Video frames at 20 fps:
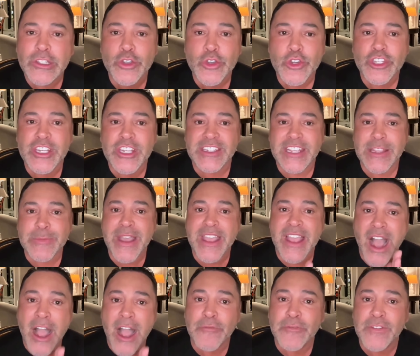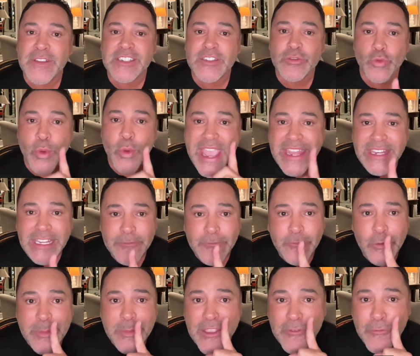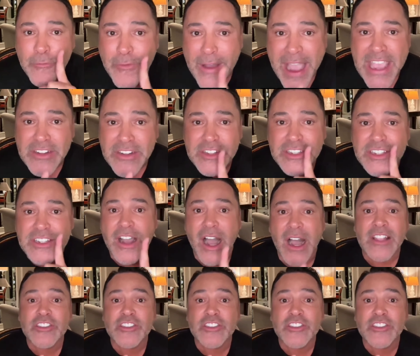douches in my office waited for my fighters'